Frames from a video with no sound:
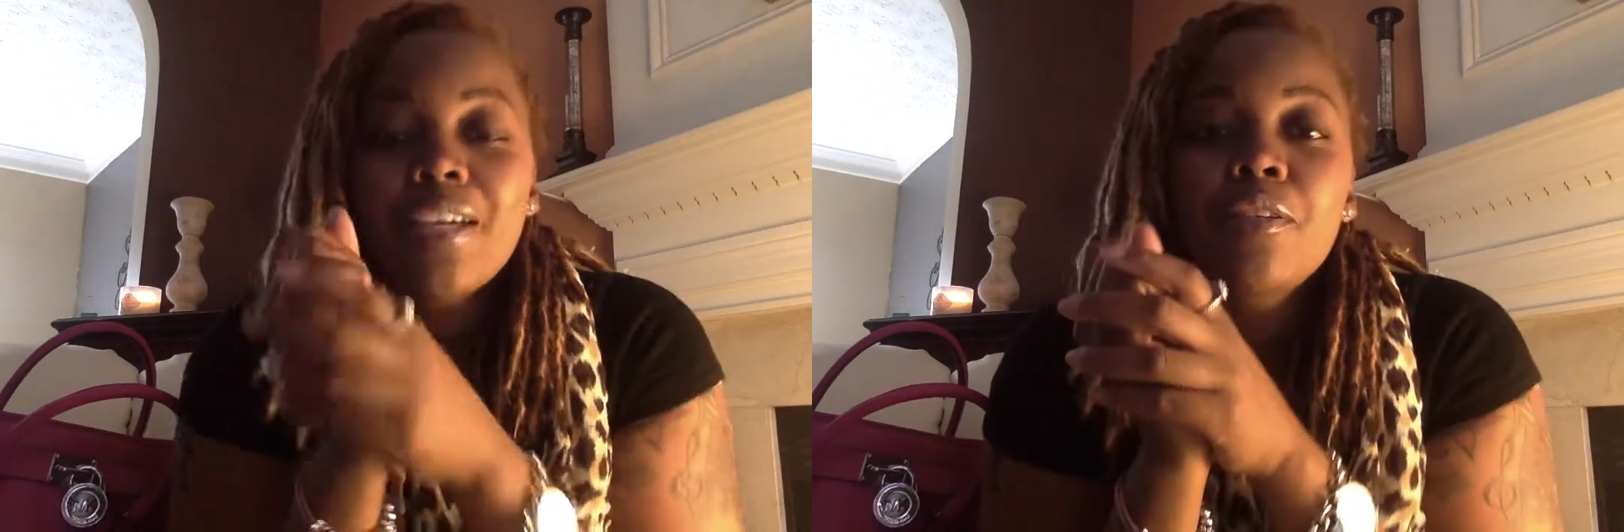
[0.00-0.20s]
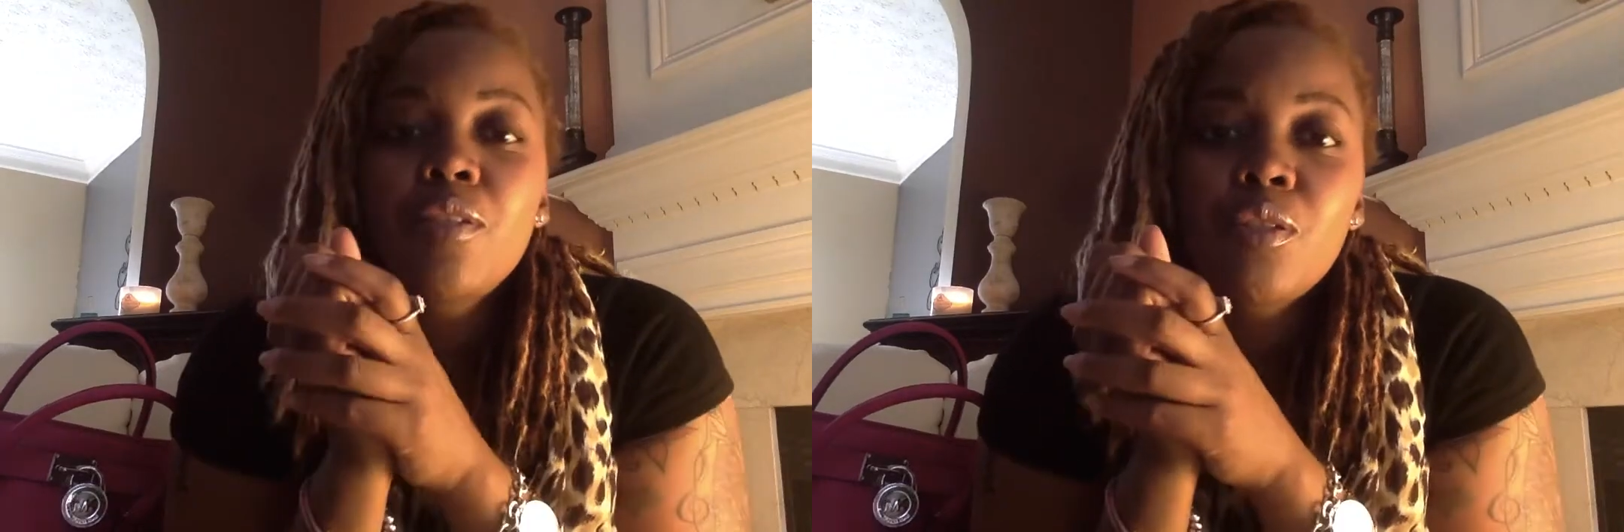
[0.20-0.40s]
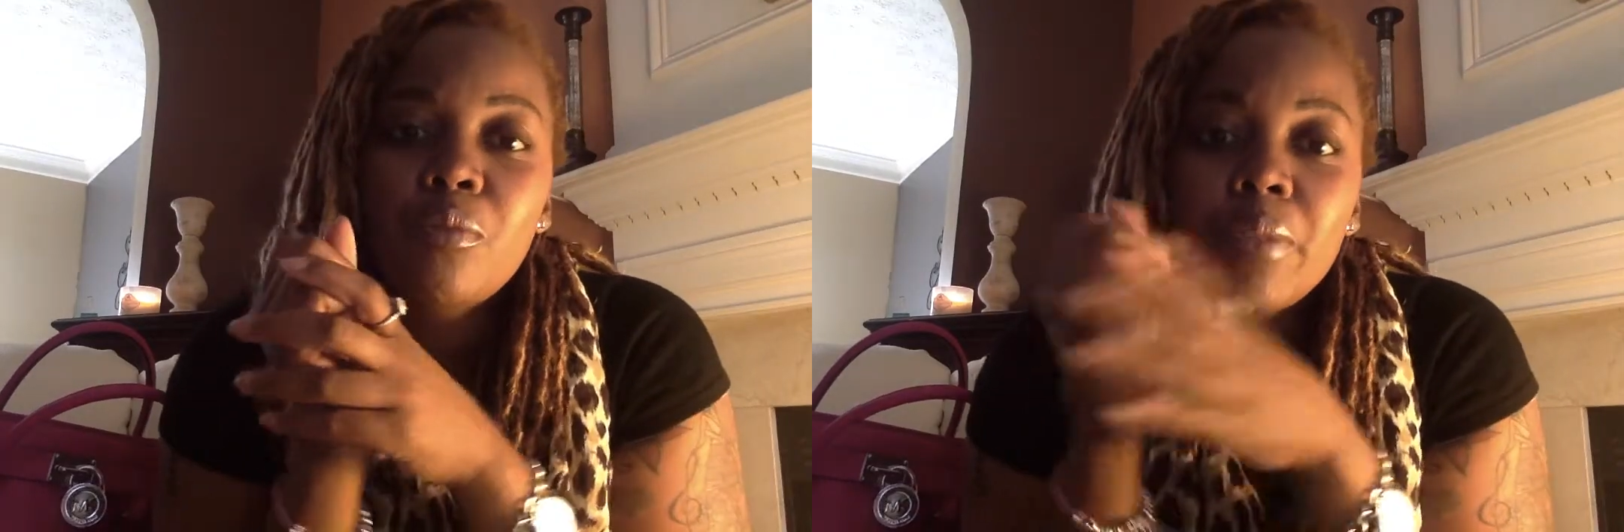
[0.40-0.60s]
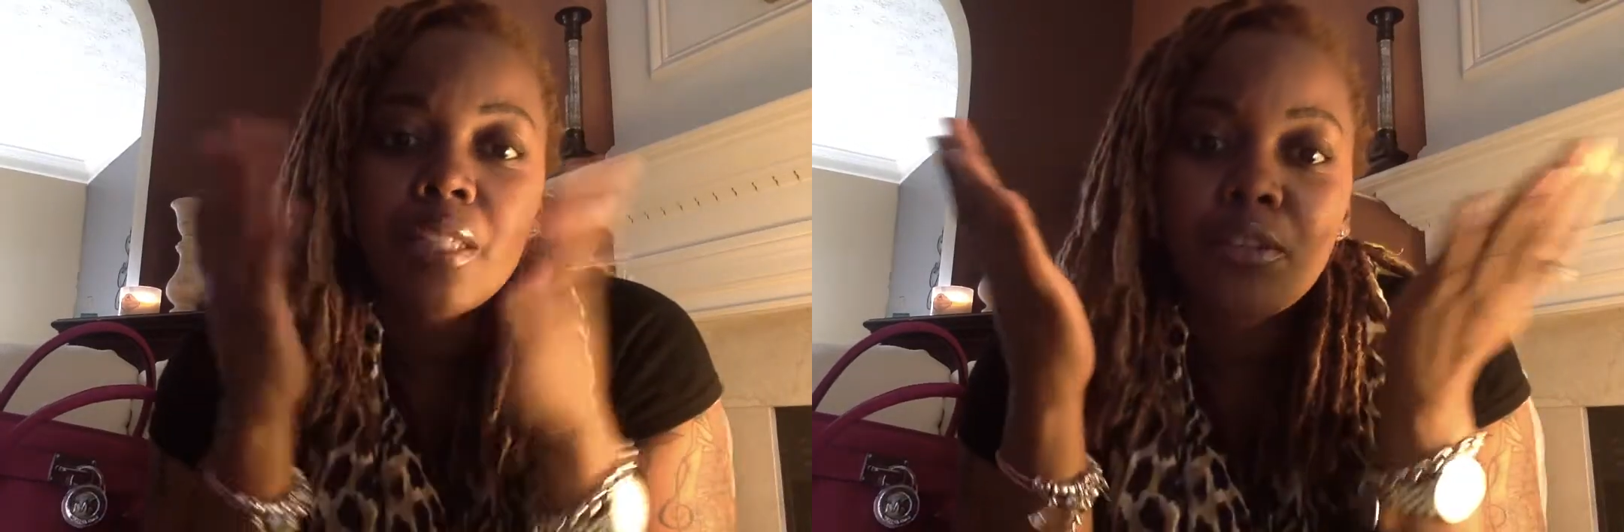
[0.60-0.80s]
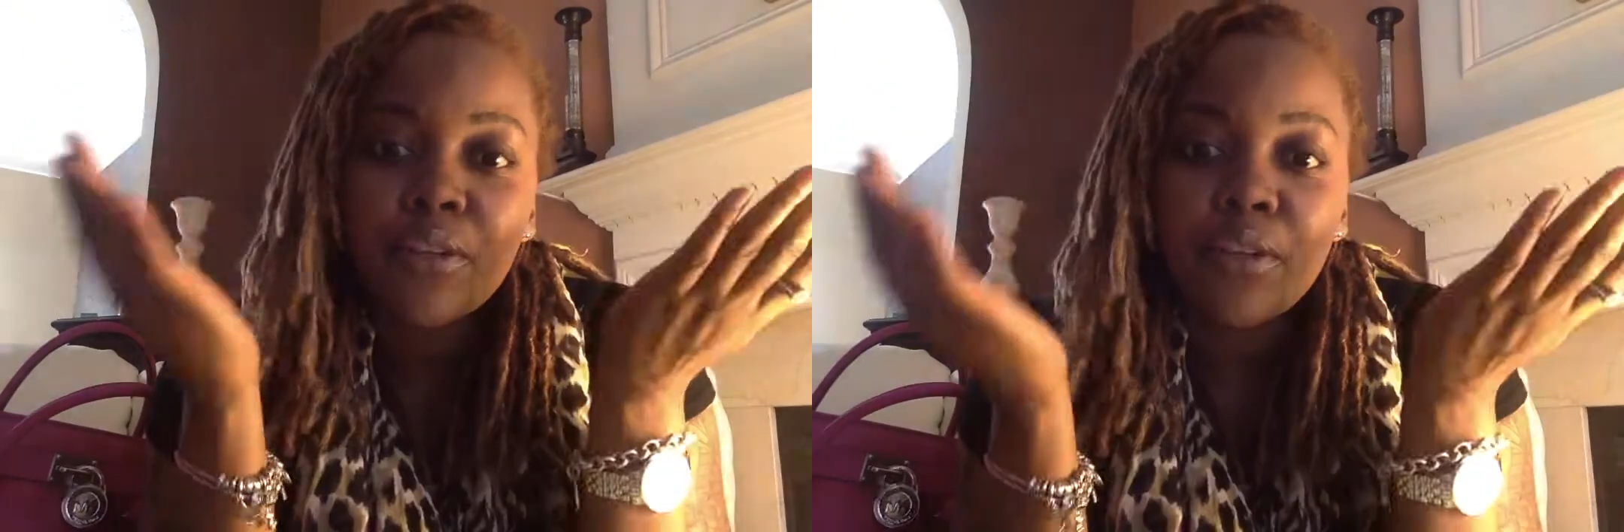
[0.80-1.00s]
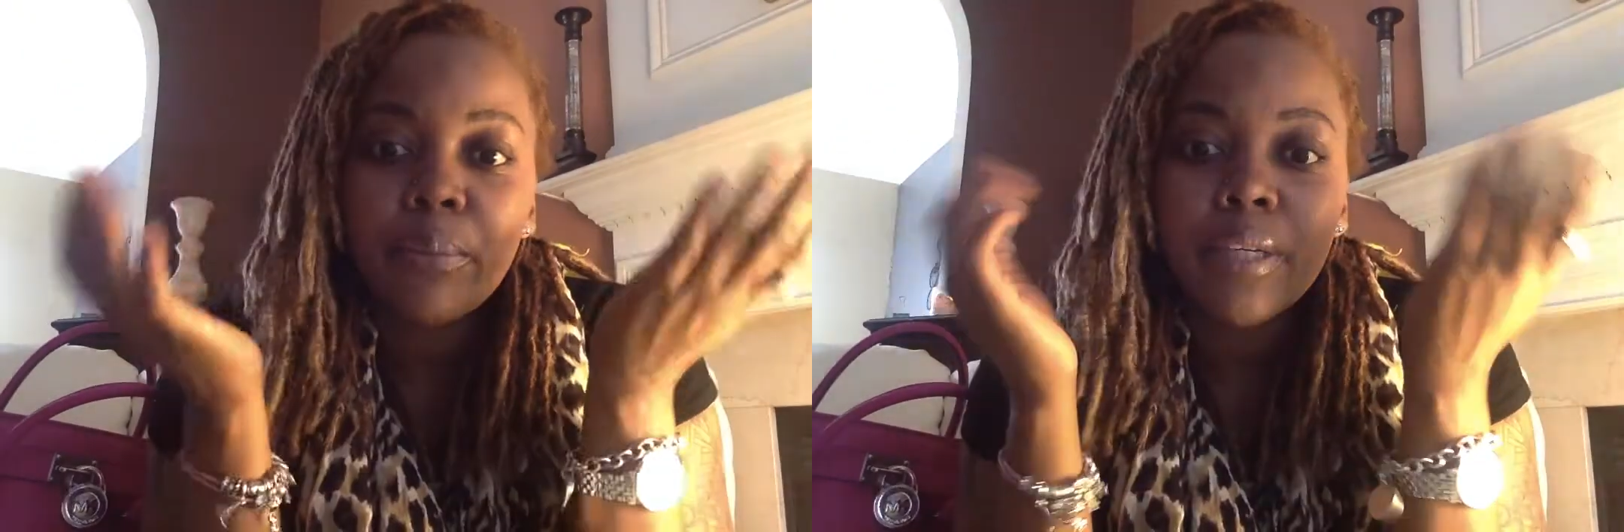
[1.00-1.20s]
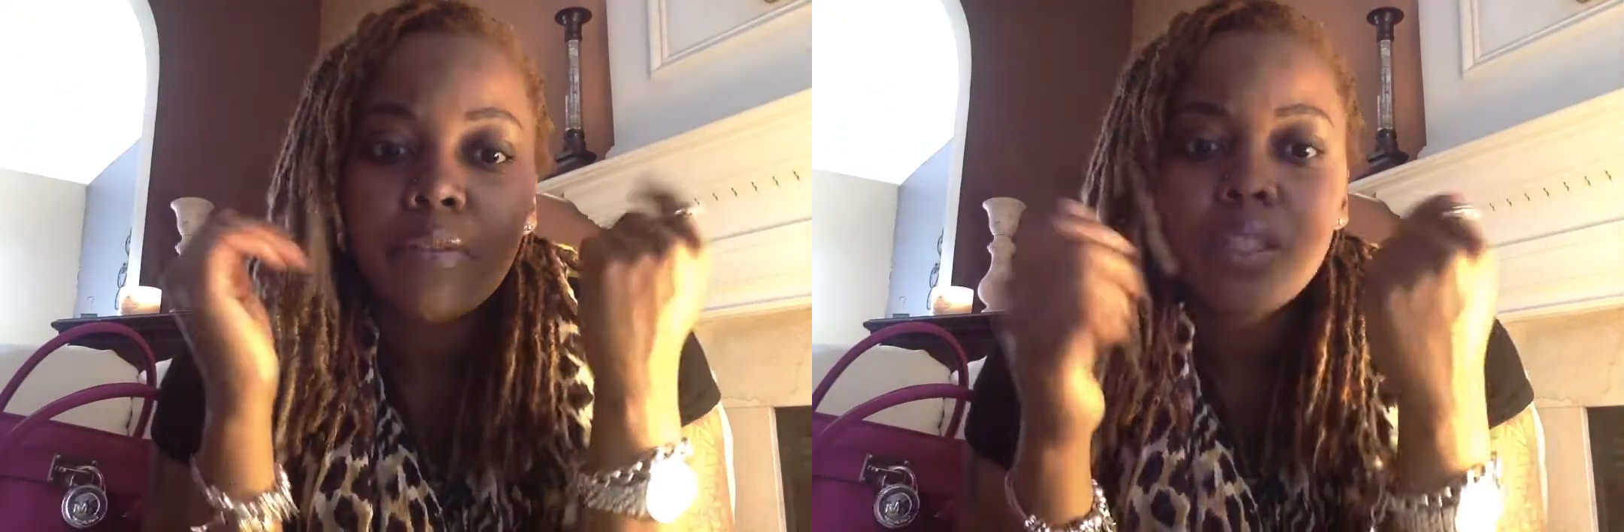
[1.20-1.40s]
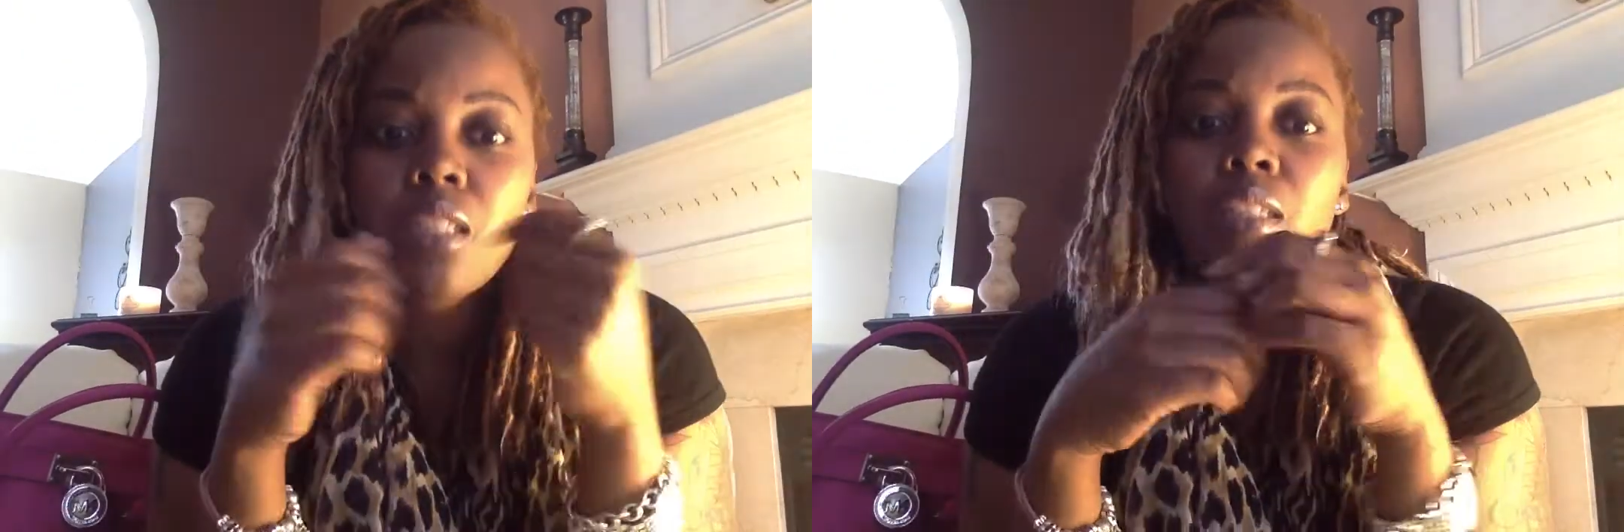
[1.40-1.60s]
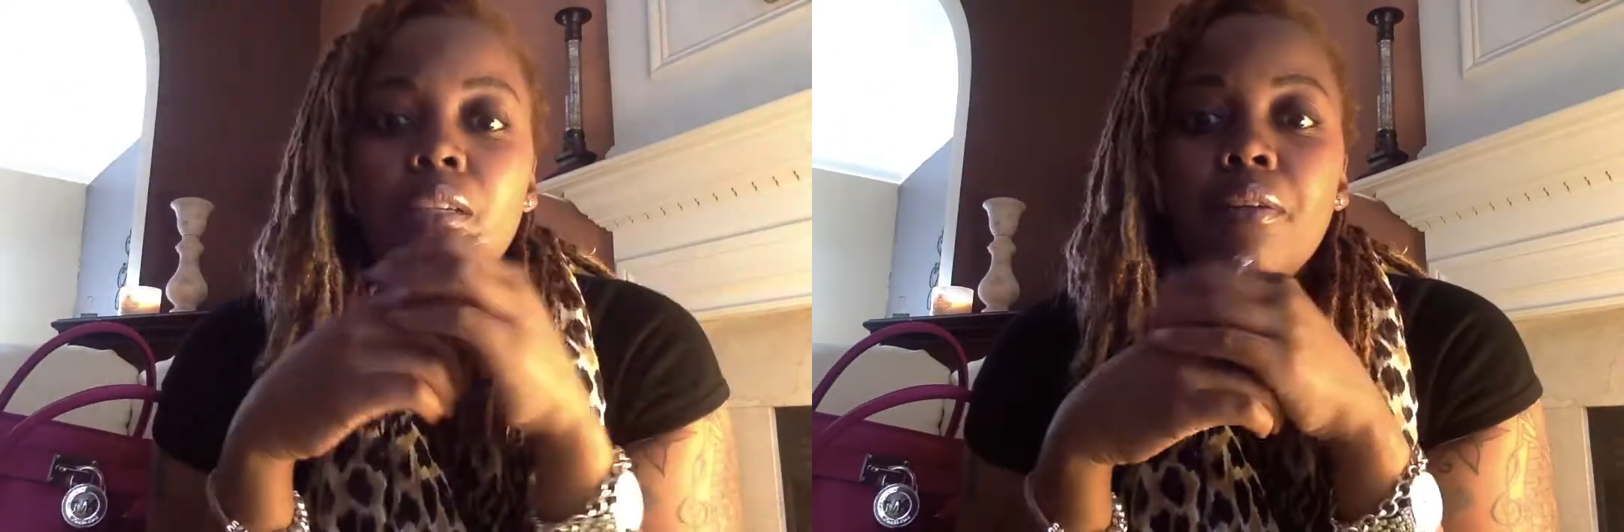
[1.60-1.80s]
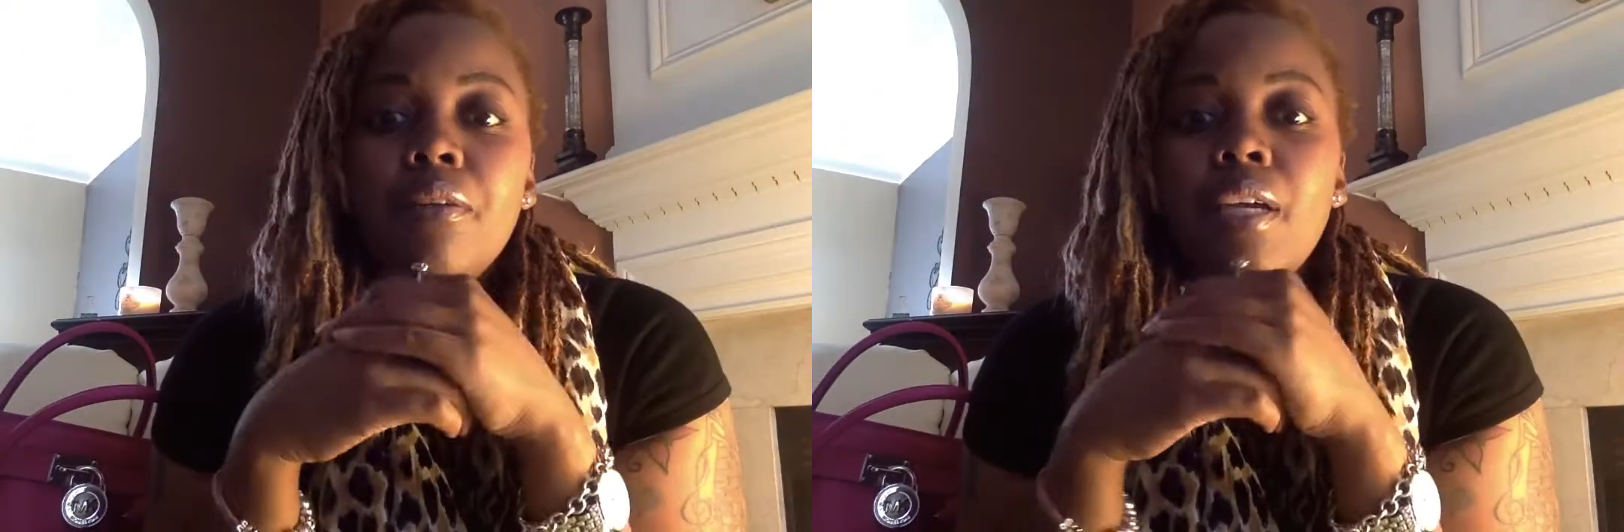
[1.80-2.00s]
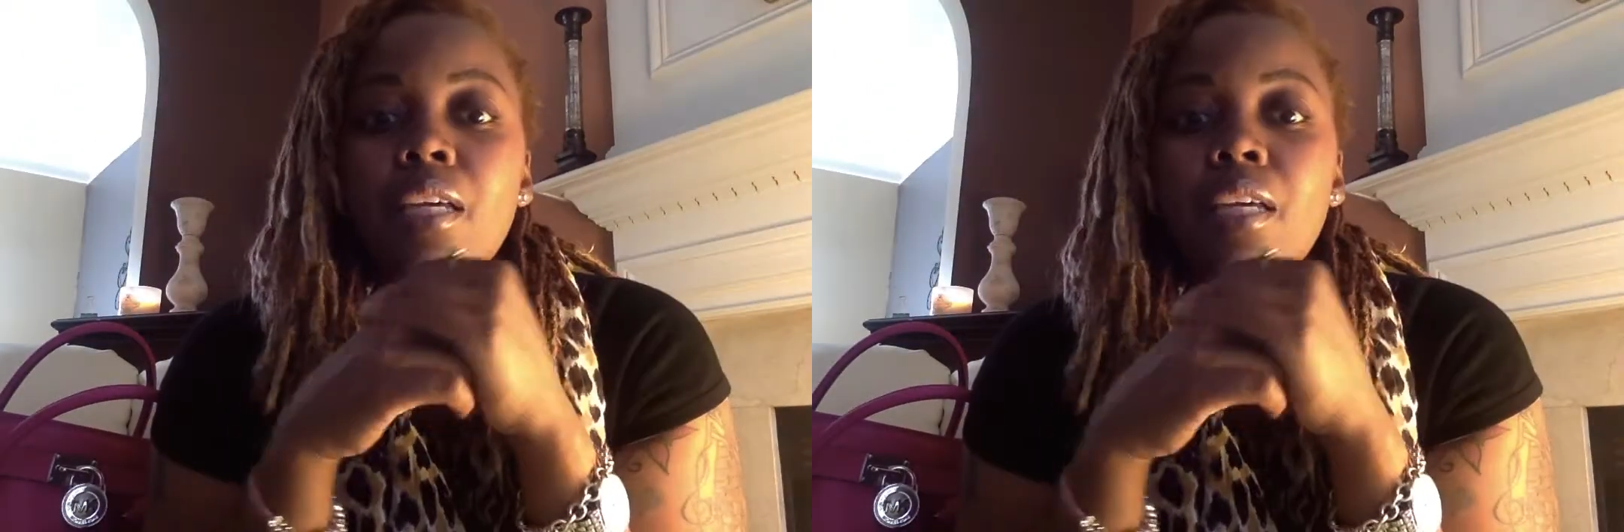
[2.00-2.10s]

Hi YouTube, it's your girl Pink Vintage here,